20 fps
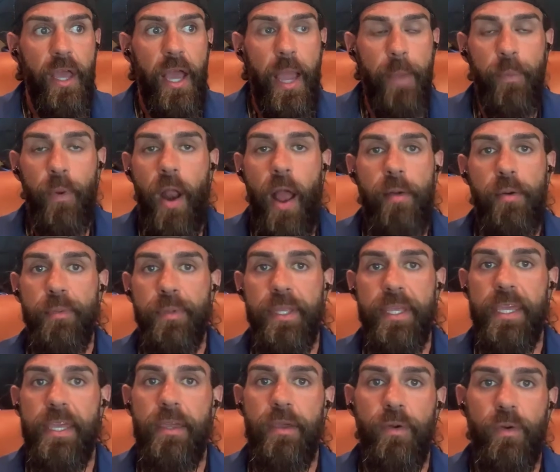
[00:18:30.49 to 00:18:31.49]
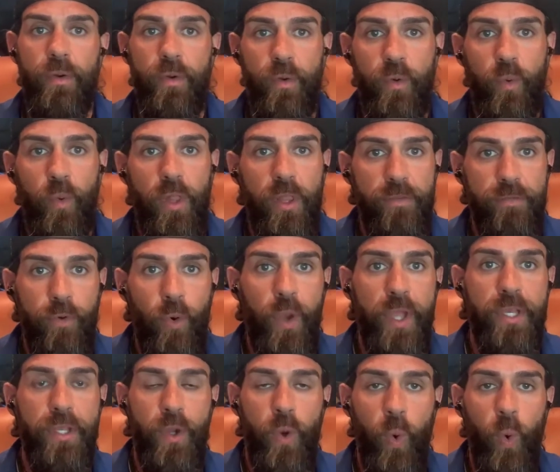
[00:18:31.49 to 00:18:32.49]
I probably will
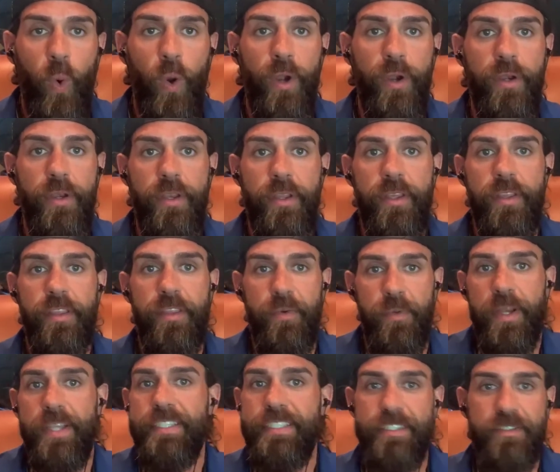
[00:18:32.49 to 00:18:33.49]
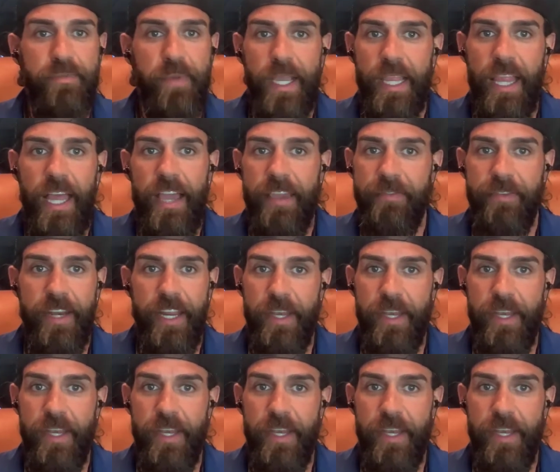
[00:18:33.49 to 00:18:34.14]
avoid corn the rest of my life.